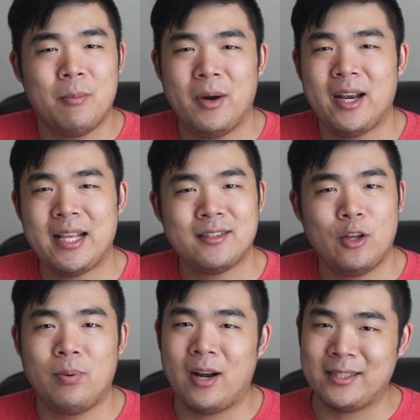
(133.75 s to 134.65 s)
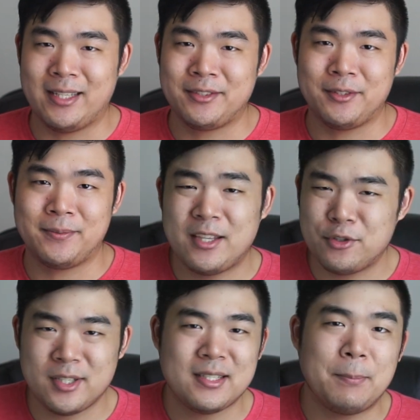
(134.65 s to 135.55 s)
but a slow processor.
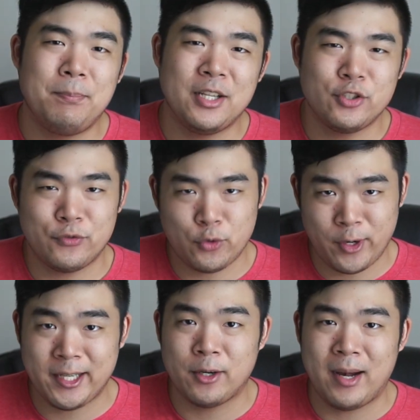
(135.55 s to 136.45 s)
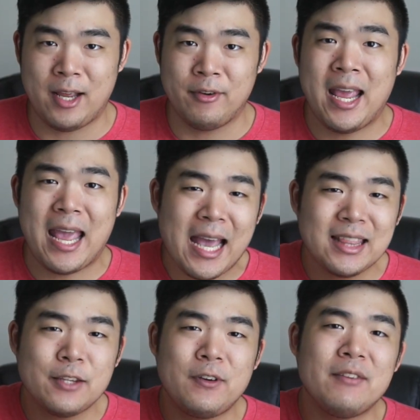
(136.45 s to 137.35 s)
There's just a bunch of trading around.
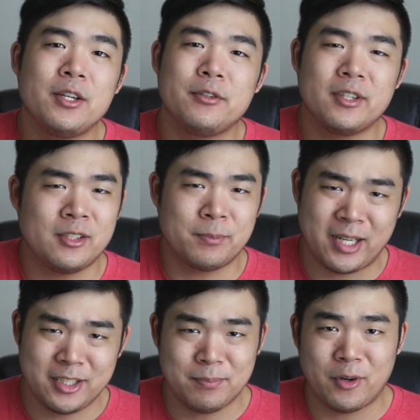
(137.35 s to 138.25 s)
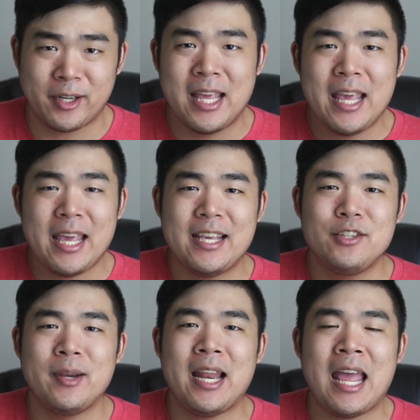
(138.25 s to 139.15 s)
At the $500 price mark
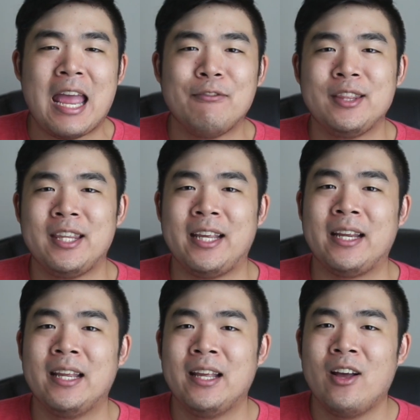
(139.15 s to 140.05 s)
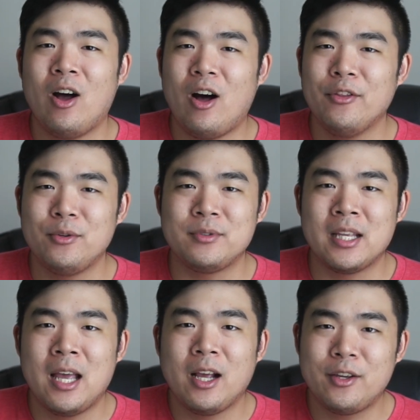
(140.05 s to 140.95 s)
is when everything, all those
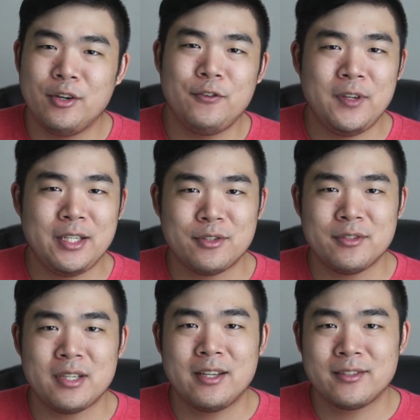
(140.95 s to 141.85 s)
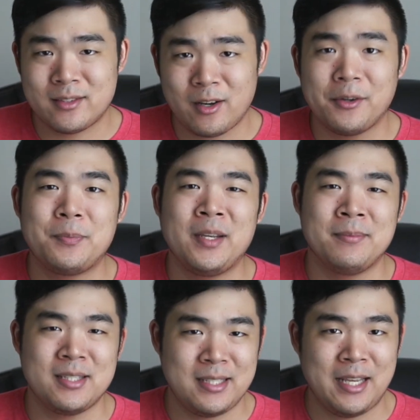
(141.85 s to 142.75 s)
Good features start to
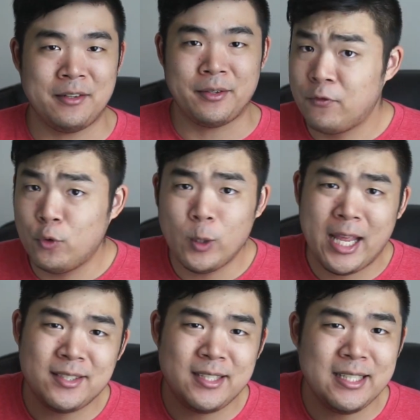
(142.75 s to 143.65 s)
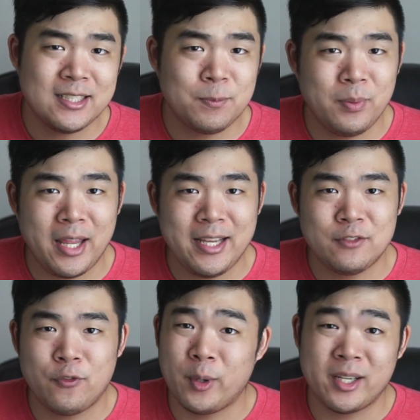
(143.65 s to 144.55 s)
become standard. Full HD
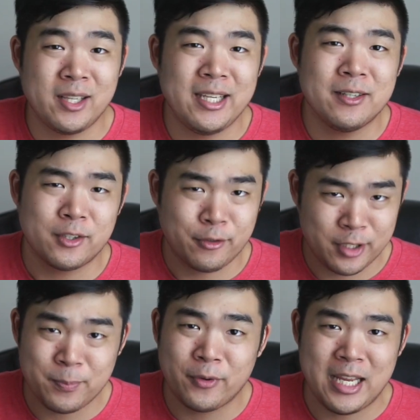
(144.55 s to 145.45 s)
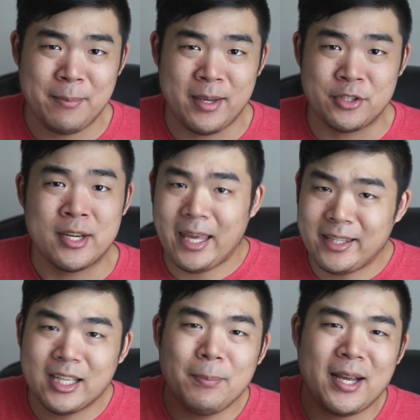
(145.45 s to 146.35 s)
displays for a cleaner, crisper image,
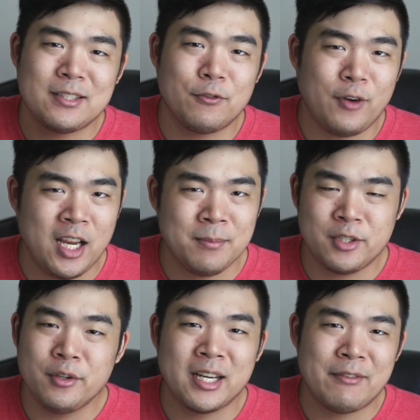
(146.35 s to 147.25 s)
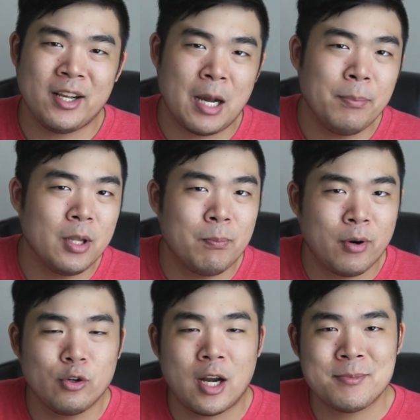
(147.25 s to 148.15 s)
8 gigabytes of RAM so you can have a couple of
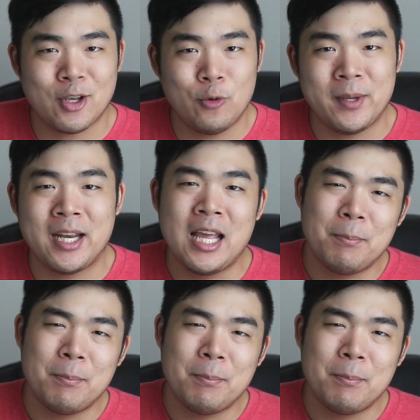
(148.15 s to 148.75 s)
programs open